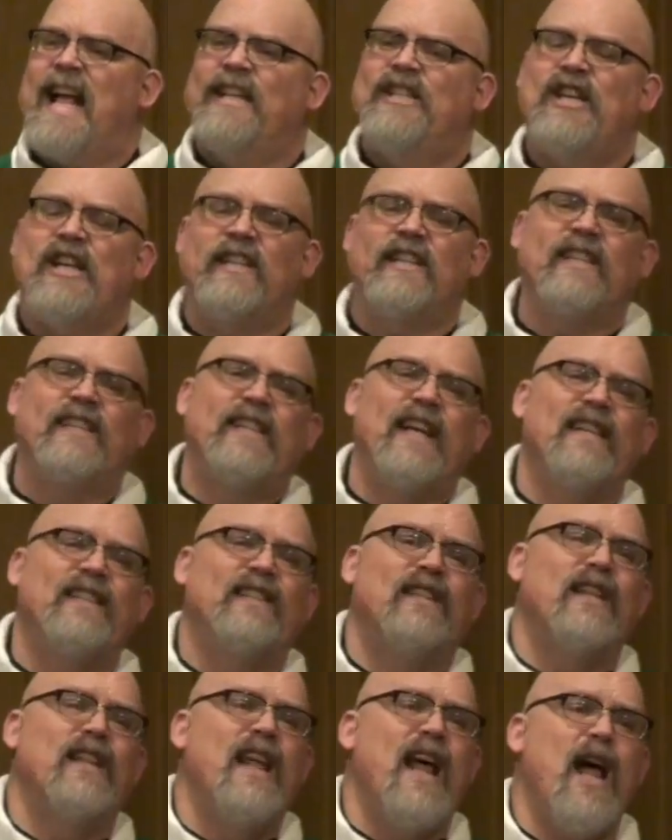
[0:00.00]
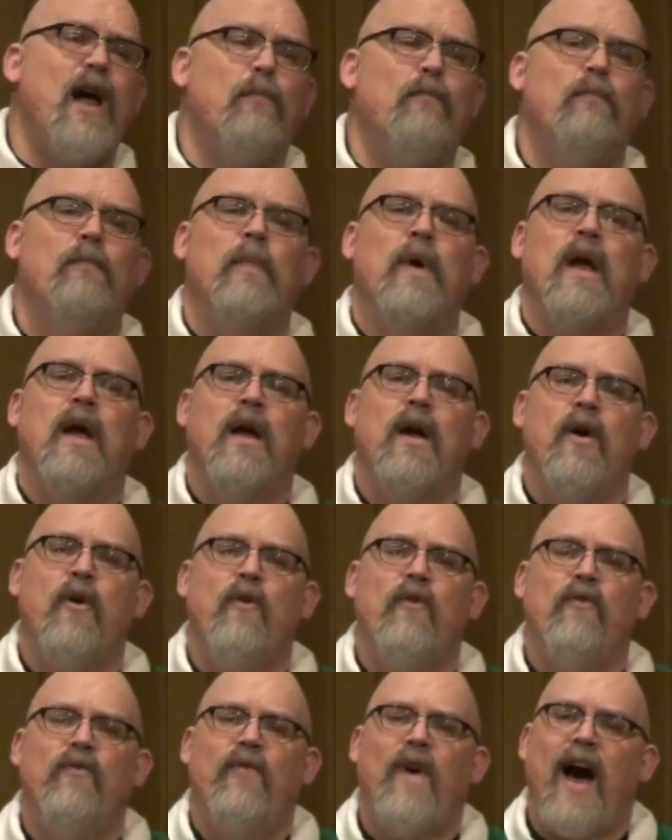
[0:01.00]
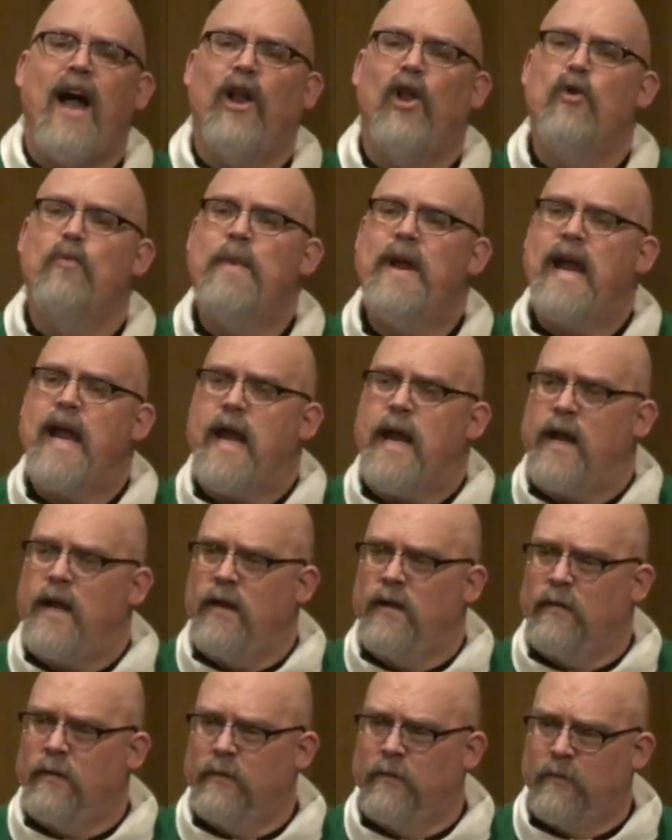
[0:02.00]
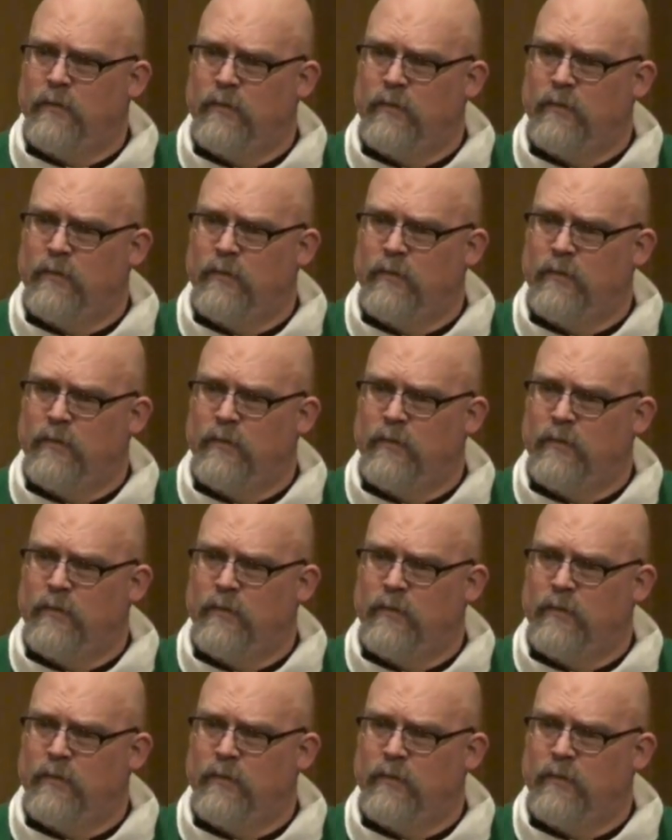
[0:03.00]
And Jesus says to them, "Follow me."